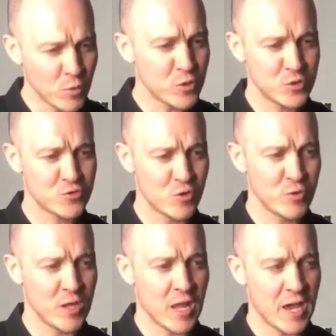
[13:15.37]

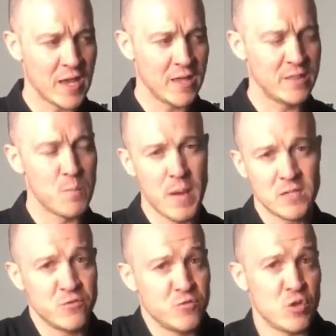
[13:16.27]
control the light, the
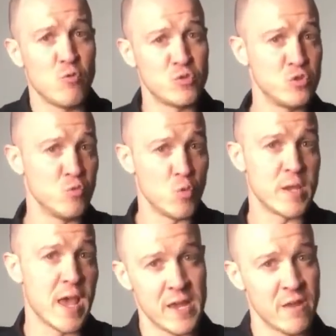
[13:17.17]
better results you will
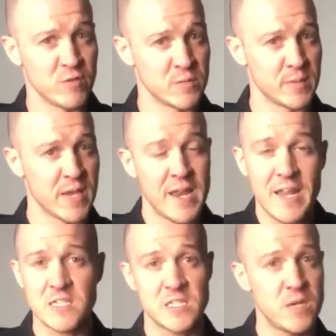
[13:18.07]
get inevitably. And
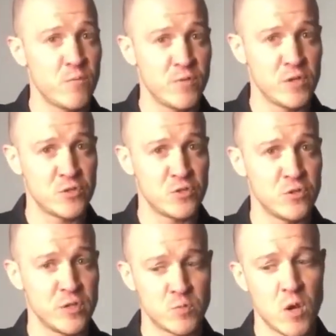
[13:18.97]
that's the same within a
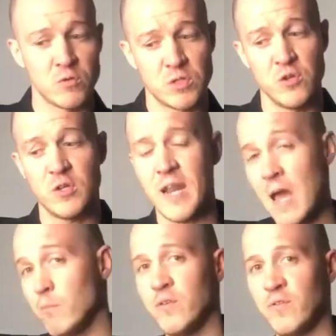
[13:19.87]
studio as well. So you can
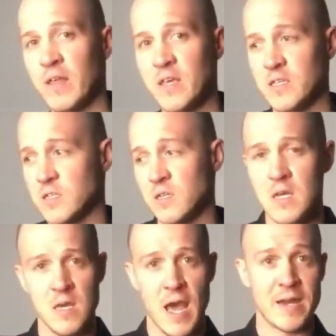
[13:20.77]
amplify this and
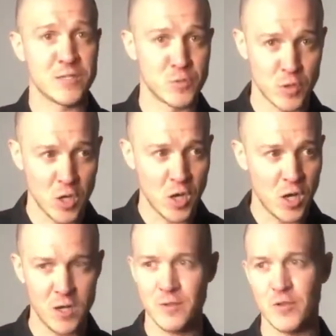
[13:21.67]
add it to a
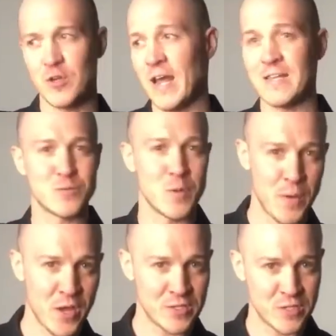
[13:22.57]
car, you can add it to a
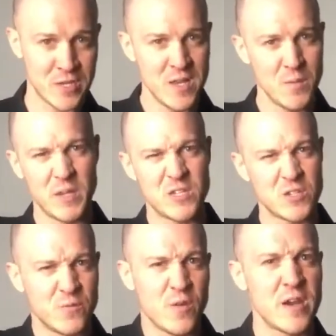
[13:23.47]
person, but it's
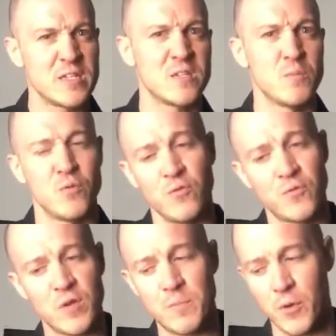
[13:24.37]
just a very simple
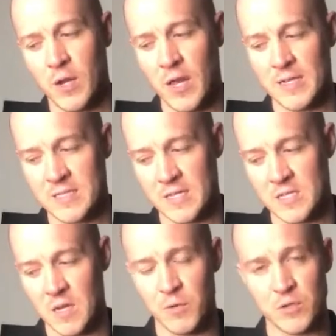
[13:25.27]
3-point light
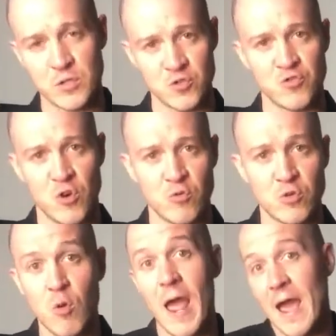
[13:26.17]
setup that's controlled
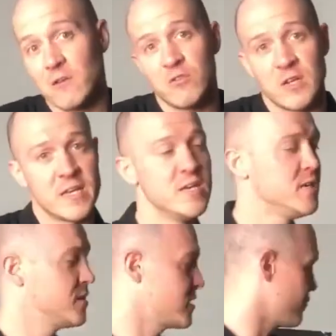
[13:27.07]
quite accurately
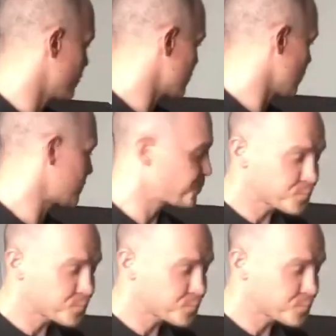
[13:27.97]
to give you results.